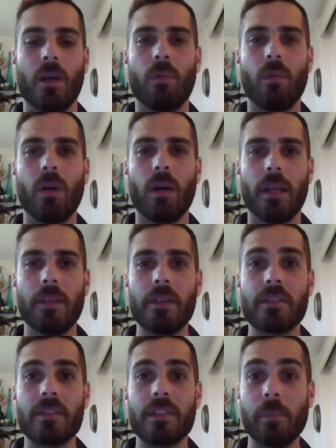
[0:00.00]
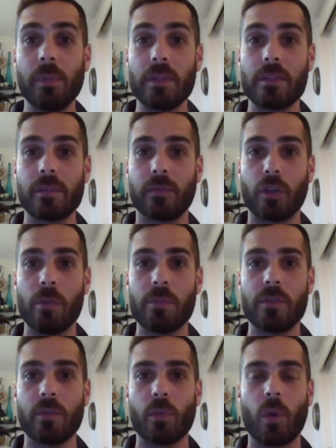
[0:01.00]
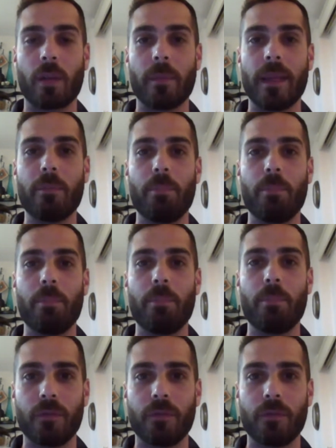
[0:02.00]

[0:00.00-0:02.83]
Well, in the simplest of terms, we want to make better